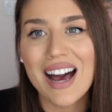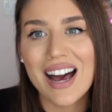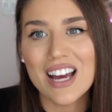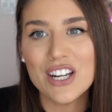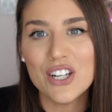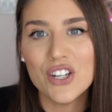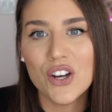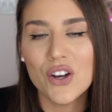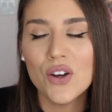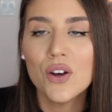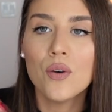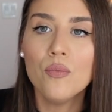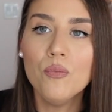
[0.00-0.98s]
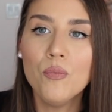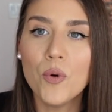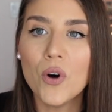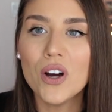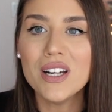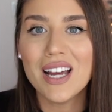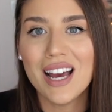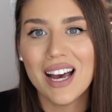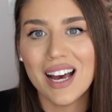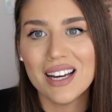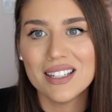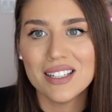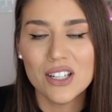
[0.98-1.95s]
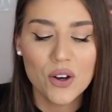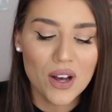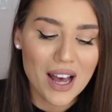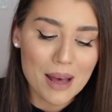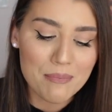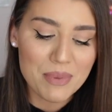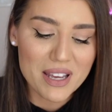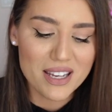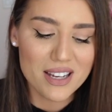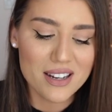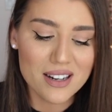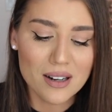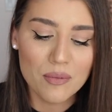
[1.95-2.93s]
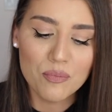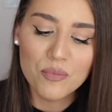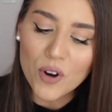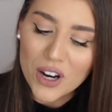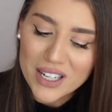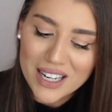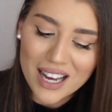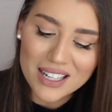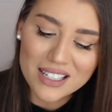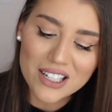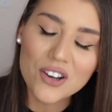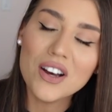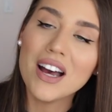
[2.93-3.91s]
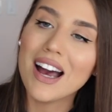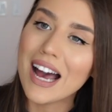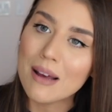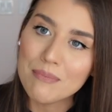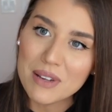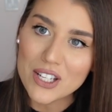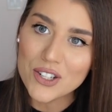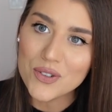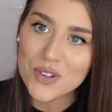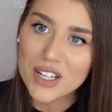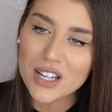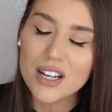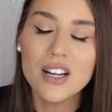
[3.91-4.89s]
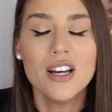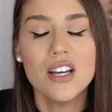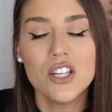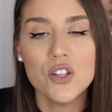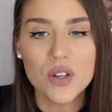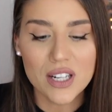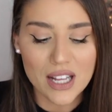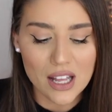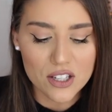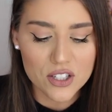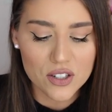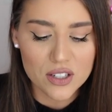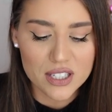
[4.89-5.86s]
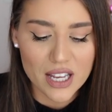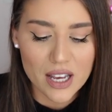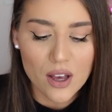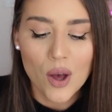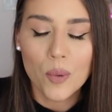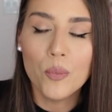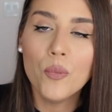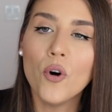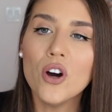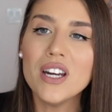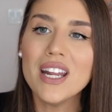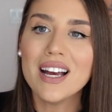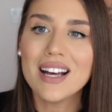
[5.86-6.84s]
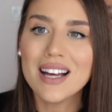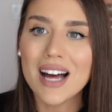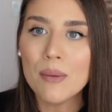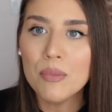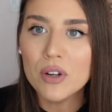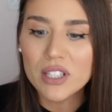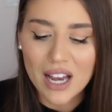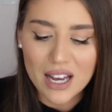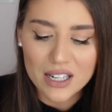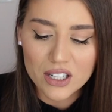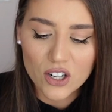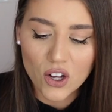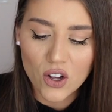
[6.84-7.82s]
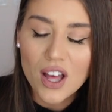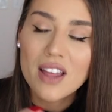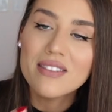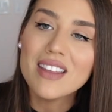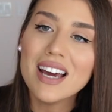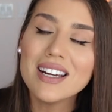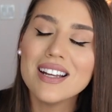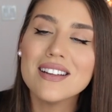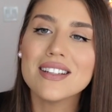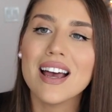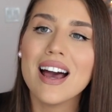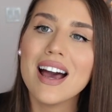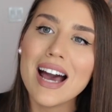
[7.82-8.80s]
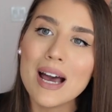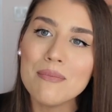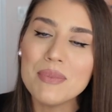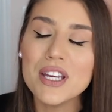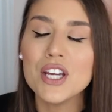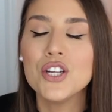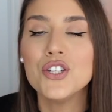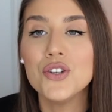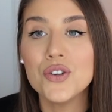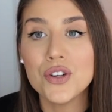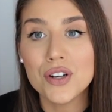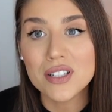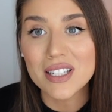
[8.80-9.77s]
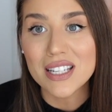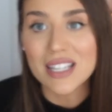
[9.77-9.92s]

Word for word: Anno, Buon Anno, Happy Year, Buon Anno, Happy New Year. You can also say Buon Capodanno, that is a Happy New Year's